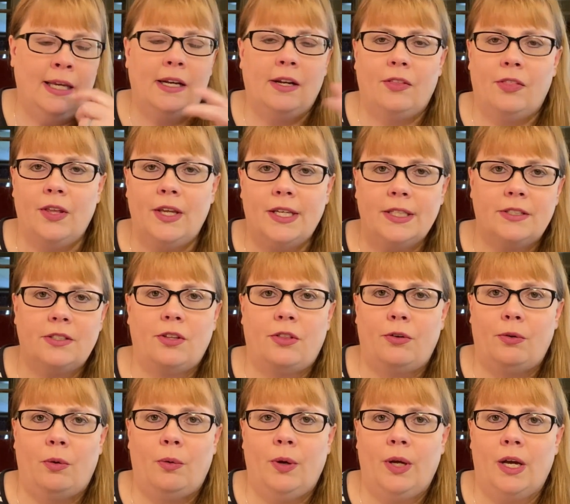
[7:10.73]
I think it's
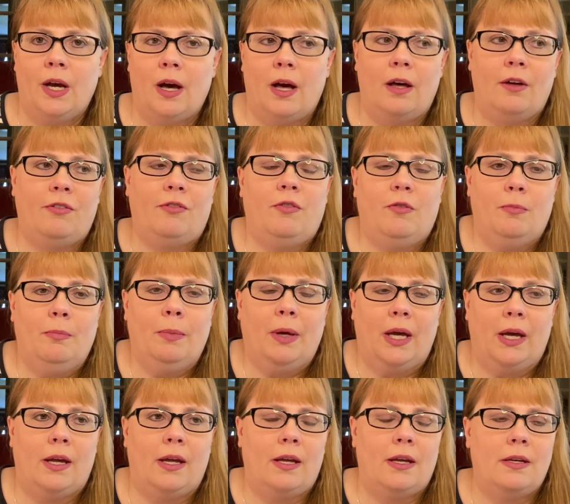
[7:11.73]
throwing off
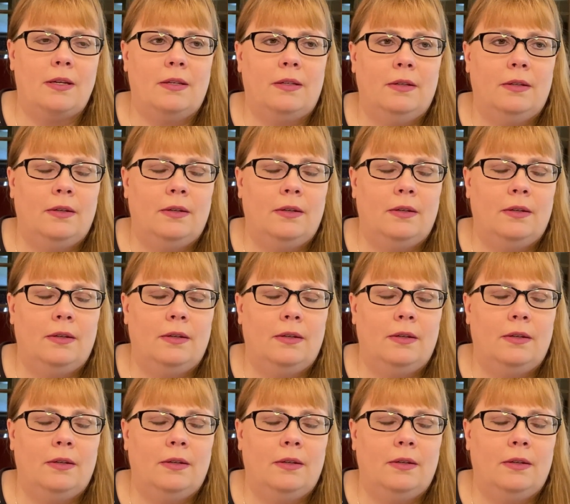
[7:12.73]
my,